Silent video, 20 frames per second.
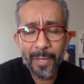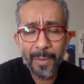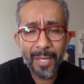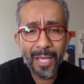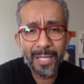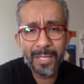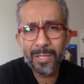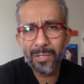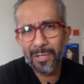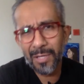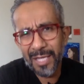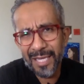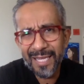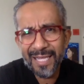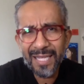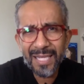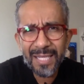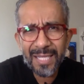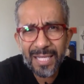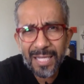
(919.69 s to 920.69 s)
and that's an
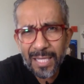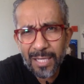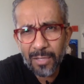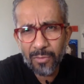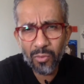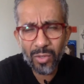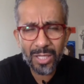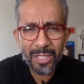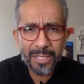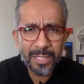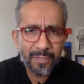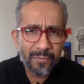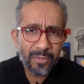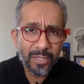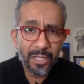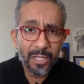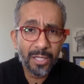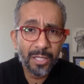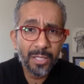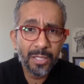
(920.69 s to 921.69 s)
easy,
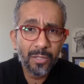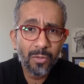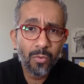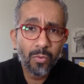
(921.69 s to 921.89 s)
relatively easy